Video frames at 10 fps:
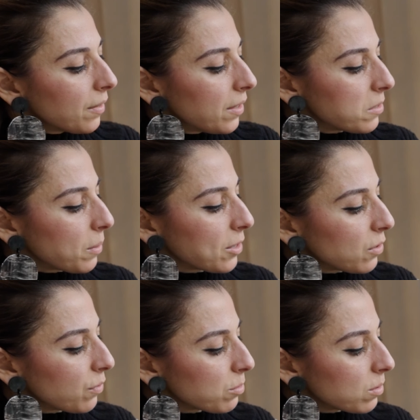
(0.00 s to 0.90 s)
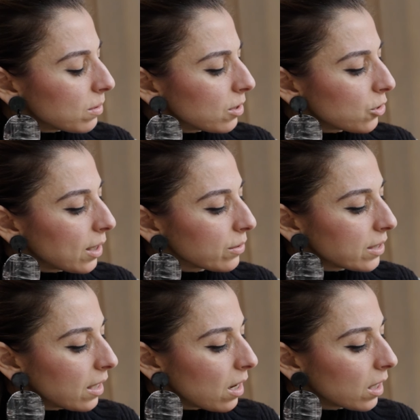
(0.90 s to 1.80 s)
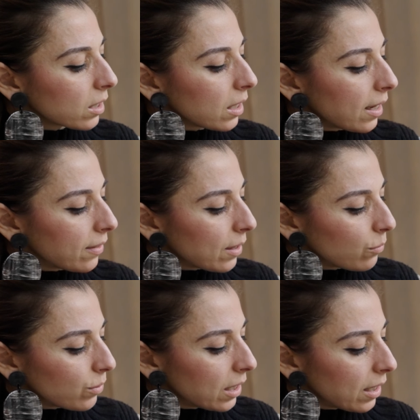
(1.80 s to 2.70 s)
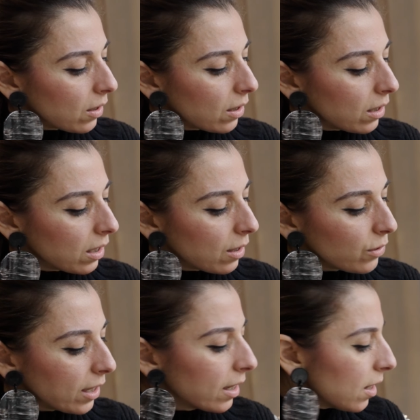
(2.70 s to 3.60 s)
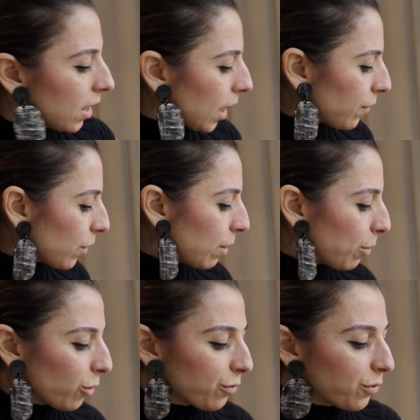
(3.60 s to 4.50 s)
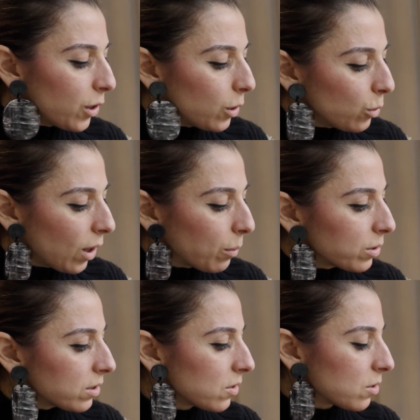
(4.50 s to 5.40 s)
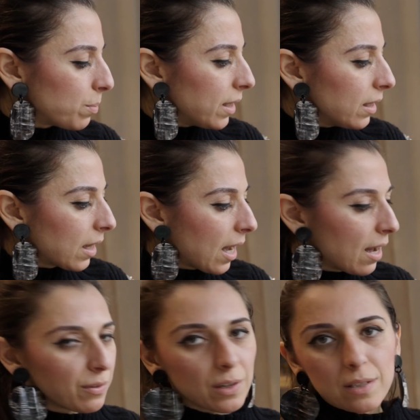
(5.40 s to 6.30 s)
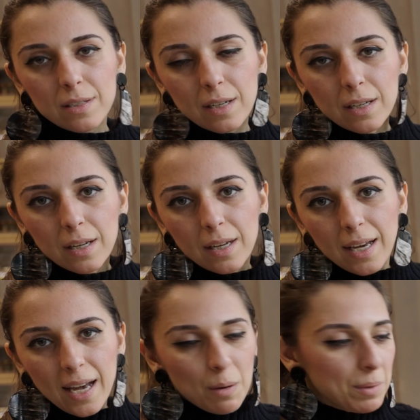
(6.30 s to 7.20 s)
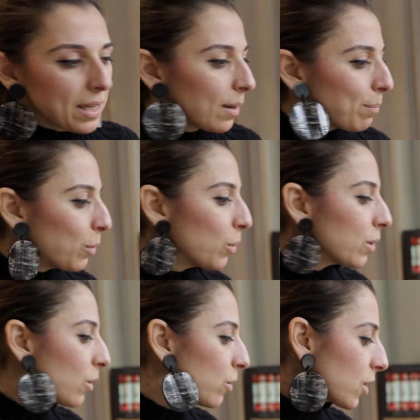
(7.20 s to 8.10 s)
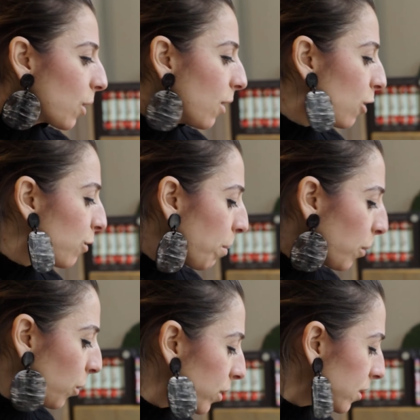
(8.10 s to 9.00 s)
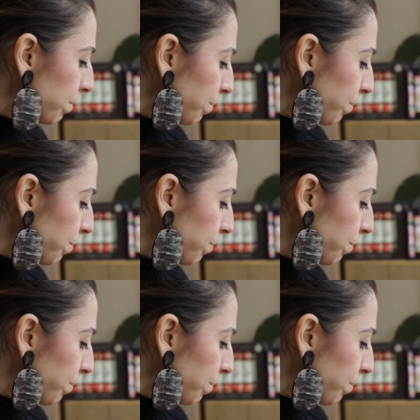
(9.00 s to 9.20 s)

These are actually from the Chelsea Gardener, and they really are lovely. I've only bought a few. I wanted to be careful as to how many I bought and not to go overboard.